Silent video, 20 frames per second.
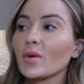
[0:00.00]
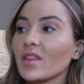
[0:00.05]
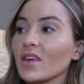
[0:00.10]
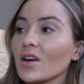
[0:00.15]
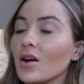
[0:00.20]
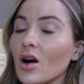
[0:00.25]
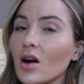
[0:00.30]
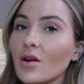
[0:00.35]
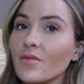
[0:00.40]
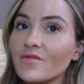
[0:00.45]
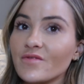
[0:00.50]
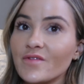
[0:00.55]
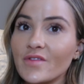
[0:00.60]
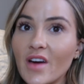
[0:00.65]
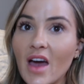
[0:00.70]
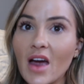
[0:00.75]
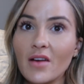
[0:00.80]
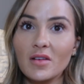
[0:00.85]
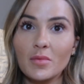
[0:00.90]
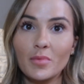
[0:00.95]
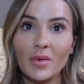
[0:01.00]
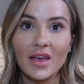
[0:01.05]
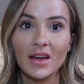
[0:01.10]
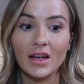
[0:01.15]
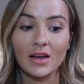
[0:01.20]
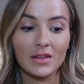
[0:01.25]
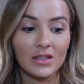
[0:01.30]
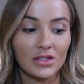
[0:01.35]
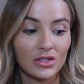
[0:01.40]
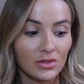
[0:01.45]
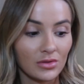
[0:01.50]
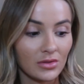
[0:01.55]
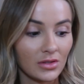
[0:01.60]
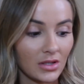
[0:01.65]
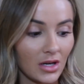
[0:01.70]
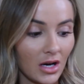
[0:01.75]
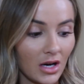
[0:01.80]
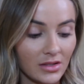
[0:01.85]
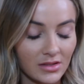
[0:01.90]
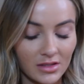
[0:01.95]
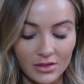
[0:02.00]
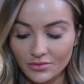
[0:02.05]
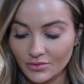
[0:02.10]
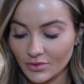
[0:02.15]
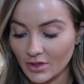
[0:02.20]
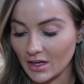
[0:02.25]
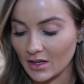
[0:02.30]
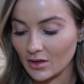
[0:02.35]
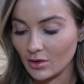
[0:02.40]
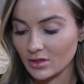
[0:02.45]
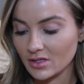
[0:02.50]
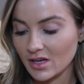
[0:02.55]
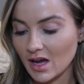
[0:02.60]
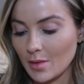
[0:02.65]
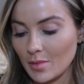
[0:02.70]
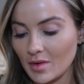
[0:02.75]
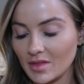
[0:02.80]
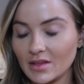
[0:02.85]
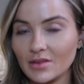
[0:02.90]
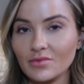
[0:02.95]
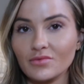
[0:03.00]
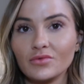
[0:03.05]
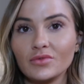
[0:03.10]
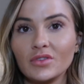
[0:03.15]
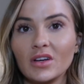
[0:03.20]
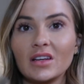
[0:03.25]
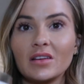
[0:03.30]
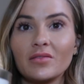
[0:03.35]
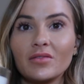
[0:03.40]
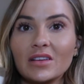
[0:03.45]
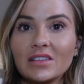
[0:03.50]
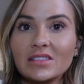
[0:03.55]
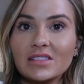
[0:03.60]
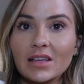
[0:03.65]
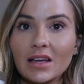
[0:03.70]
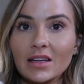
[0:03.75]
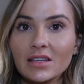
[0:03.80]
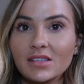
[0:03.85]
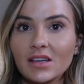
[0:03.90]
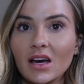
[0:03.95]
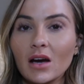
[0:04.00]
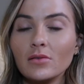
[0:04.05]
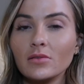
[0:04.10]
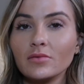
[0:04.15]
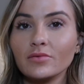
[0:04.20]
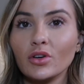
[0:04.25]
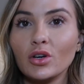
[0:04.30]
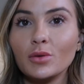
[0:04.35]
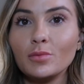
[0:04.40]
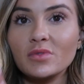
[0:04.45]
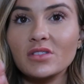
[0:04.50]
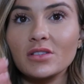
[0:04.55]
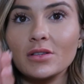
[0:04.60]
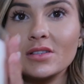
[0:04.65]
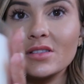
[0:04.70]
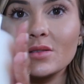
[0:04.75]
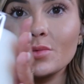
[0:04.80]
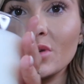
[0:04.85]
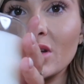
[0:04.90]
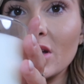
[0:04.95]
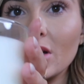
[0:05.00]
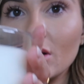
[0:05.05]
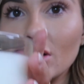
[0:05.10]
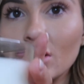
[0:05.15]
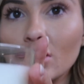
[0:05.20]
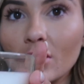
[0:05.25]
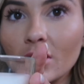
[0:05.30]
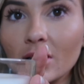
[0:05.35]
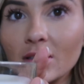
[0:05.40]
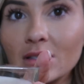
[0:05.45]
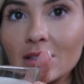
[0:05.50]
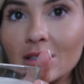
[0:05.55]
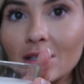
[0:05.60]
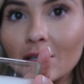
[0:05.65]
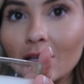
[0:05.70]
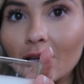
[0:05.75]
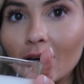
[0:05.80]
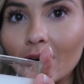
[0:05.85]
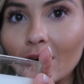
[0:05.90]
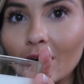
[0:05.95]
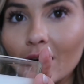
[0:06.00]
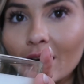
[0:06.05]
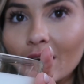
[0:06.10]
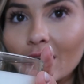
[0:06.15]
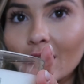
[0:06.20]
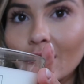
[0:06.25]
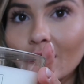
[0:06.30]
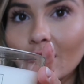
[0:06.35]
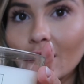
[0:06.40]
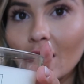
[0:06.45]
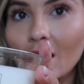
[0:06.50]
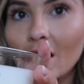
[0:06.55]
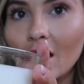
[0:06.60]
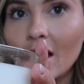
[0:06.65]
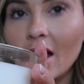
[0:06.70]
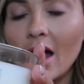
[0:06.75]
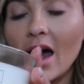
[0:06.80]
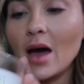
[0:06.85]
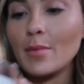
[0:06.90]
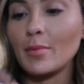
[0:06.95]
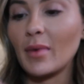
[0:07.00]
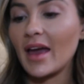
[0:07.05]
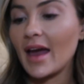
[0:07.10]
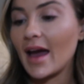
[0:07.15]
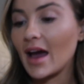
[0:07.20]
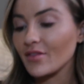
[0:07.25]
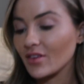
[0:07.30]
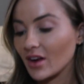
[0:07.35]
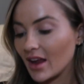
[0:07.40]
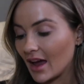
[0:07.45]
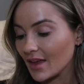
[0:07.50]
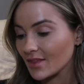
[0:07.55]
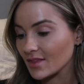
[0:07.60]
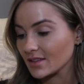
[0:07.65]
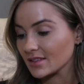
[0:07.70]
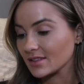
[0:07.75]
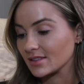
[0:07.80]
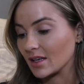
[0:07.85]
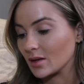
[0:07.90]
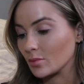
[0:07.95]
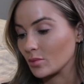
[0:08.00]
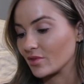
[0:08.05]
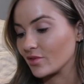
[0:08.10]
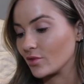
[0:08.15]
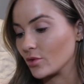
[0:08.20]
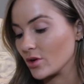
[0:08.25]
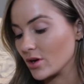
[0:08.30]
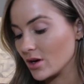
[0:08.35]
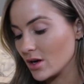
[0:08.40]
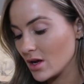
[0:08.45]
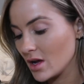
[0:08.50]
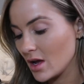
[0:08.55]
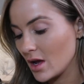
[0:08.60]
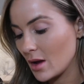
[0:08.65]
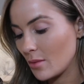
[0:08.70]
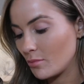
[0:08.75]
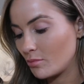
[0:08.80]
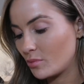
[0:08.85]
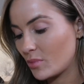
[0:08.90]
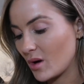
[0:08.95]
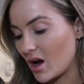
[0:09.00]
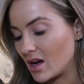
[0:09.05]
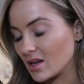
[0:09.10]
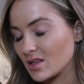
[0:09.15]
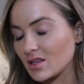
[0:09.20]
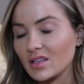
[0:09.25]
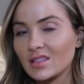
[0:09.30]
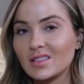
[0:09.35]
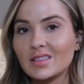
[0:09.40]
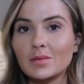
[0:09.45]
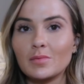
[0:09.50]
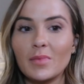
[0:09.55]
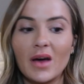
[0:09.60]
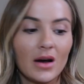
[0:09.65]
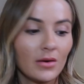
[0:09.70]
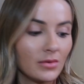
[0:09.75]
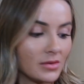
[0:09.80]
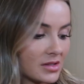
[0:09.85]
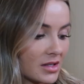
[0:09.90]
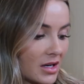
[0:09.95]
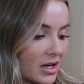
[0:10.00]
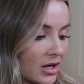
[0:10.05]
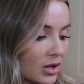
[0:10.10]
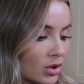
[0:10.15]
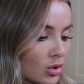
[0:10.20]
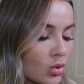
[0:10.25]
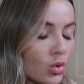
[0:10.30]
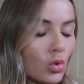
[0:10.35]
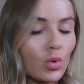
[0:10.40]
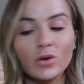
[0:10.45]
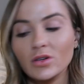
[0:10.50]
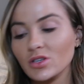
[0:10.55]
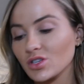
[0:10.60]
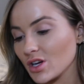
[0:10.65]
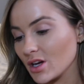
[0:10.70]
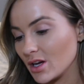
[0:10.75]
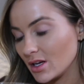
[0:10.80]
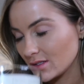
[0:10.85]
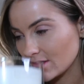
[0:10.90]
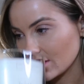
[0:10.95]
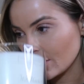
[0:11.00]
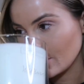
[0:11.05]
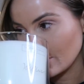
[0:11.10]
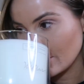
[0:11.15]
but they are very big and they do last a really long time and they really, really scent out a room. So this is what it looks like. Um, I haven't had this scent before, but it smells gorgeous.